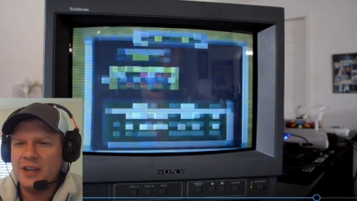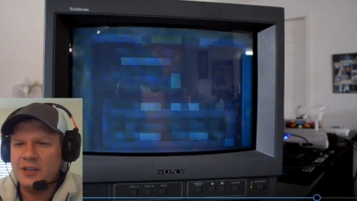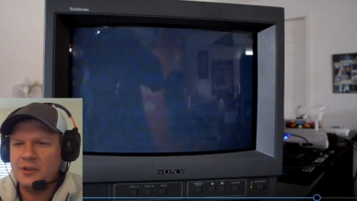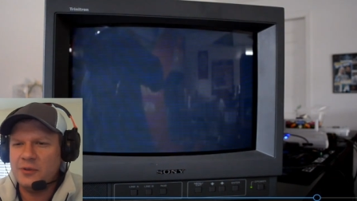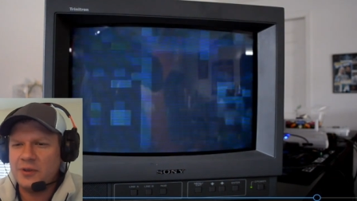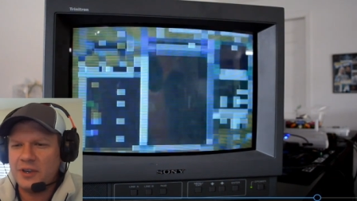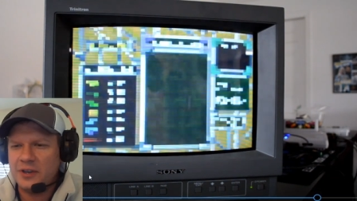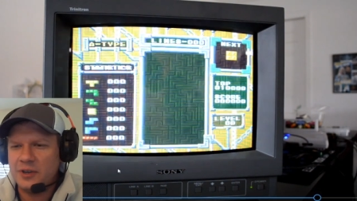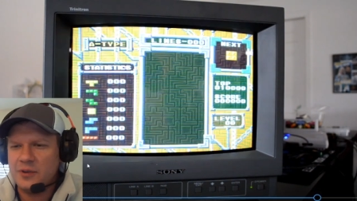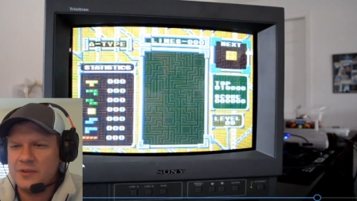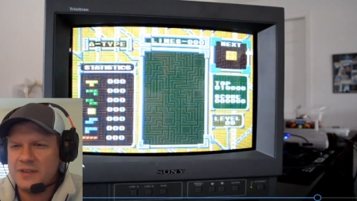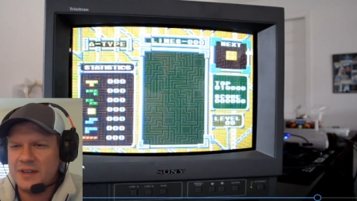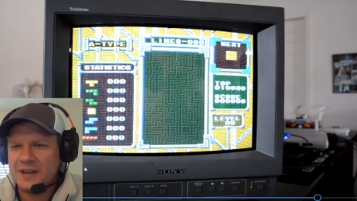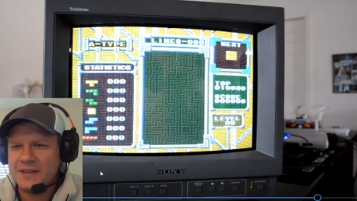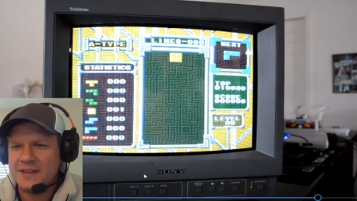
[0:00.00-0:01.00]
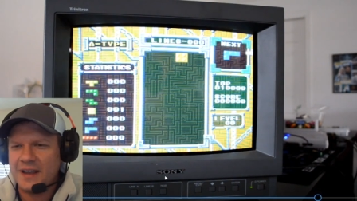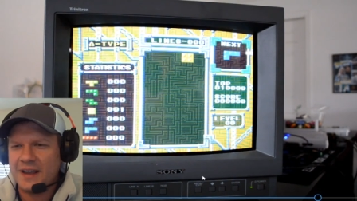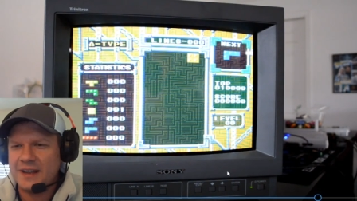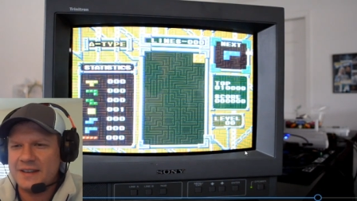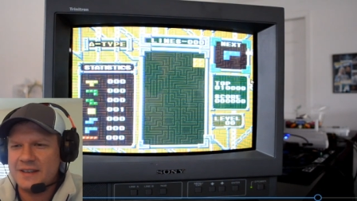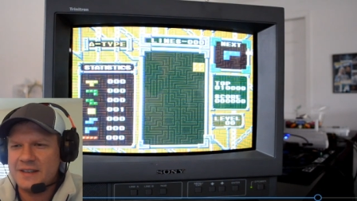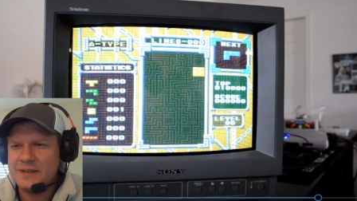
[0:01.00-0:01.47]
You can use it as like
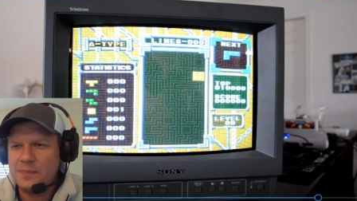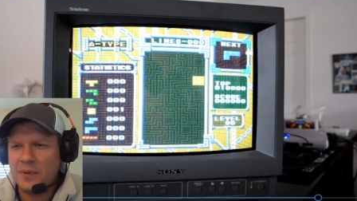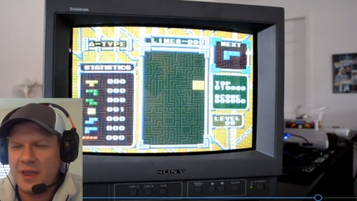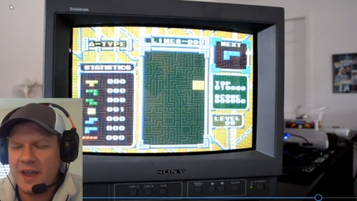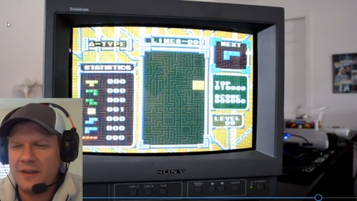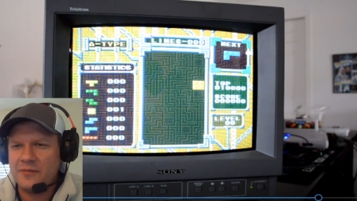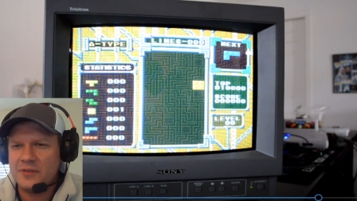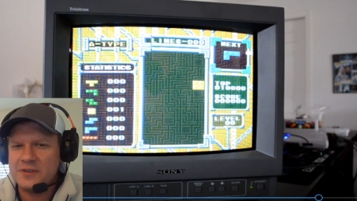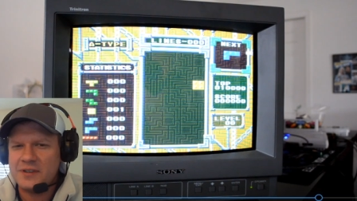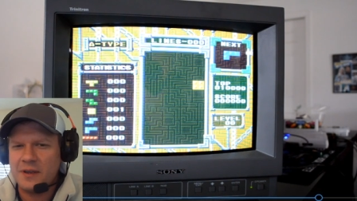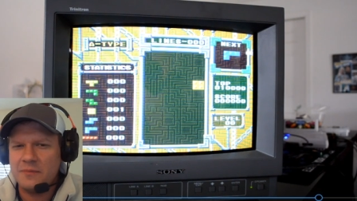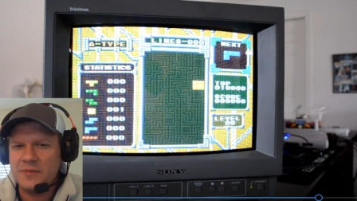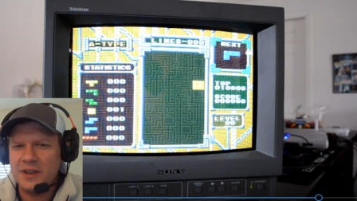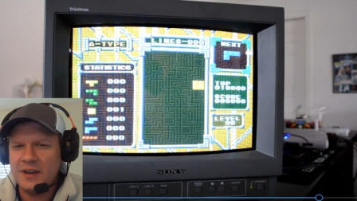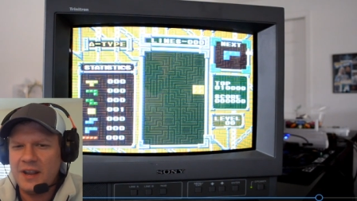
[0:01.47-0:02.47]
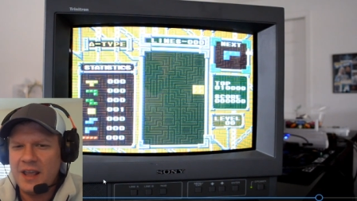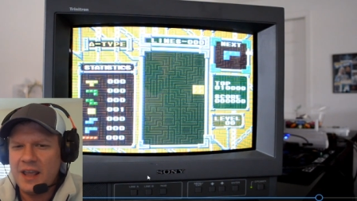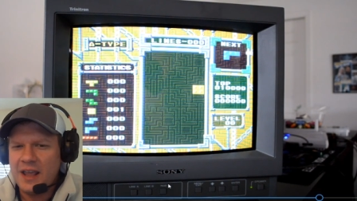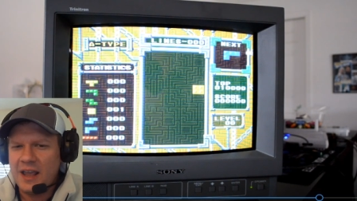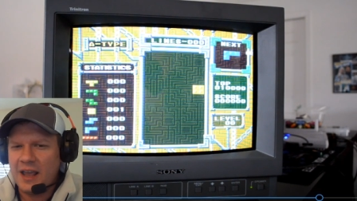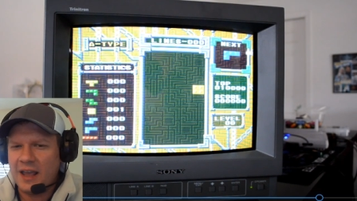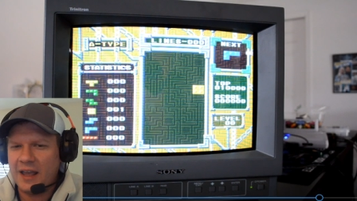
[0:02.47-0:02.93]
a display for something,
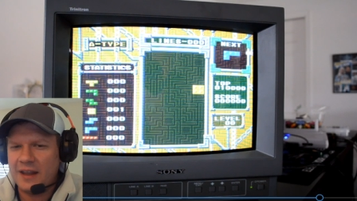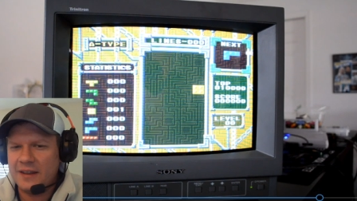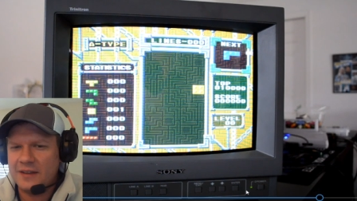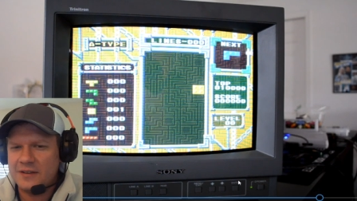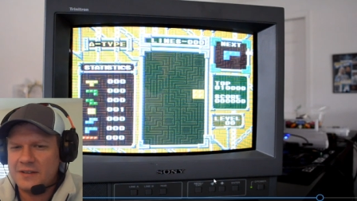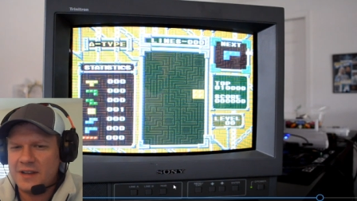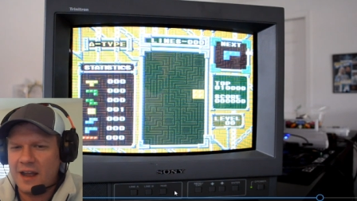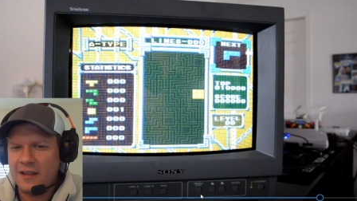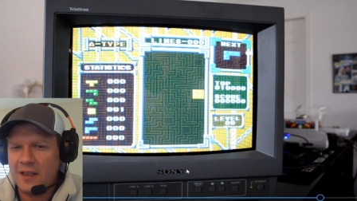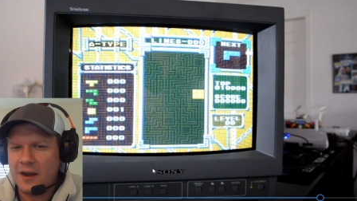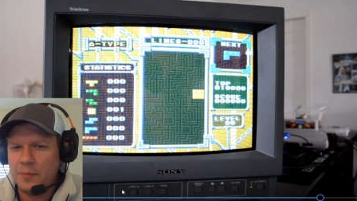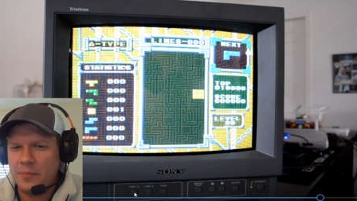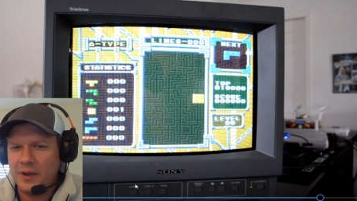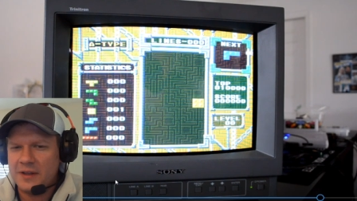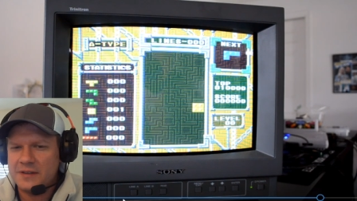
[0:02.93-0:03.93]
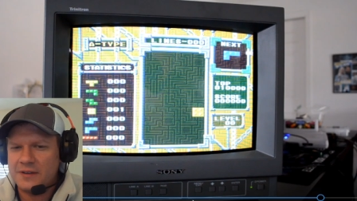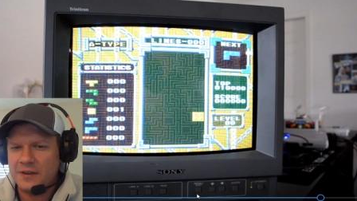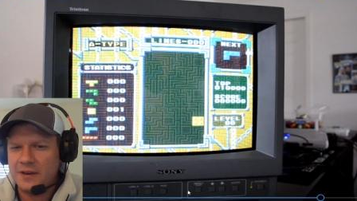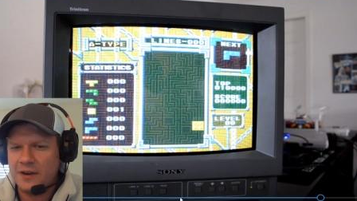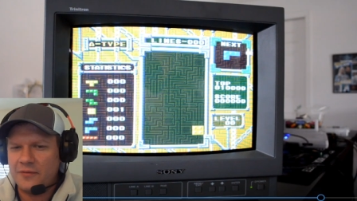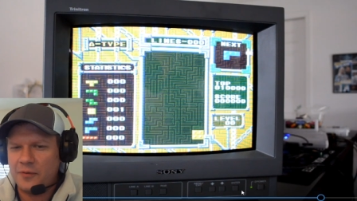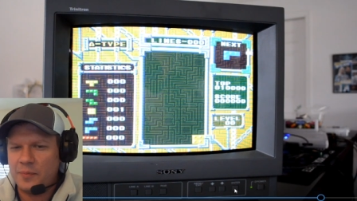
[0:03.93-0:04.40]
and there's not a lot of buttons
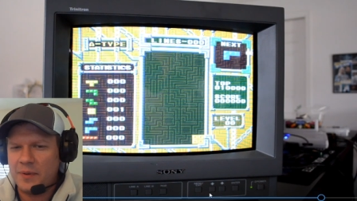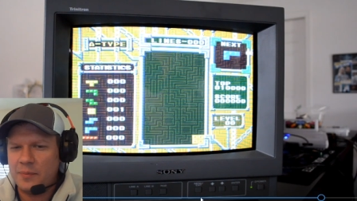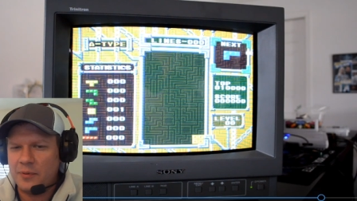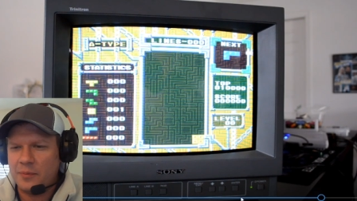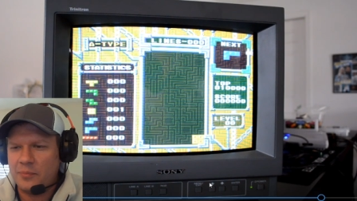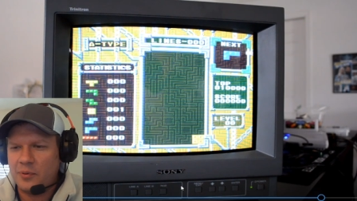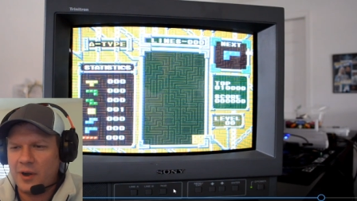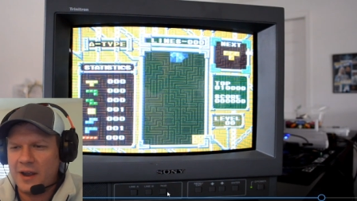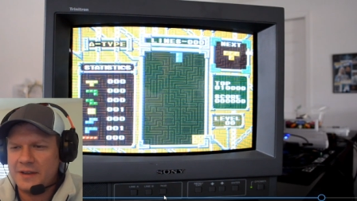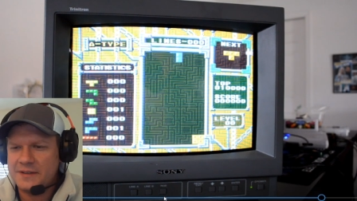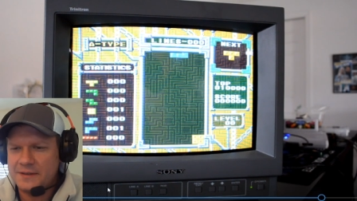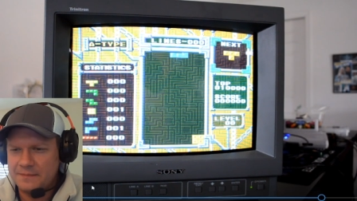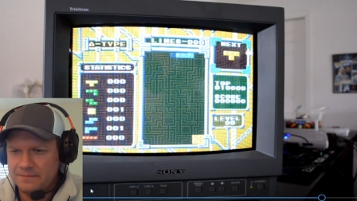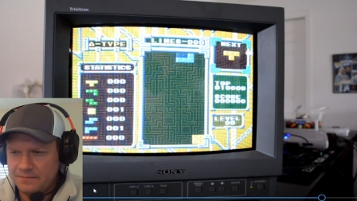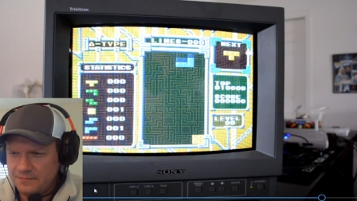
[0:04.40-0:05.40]
on here for people to press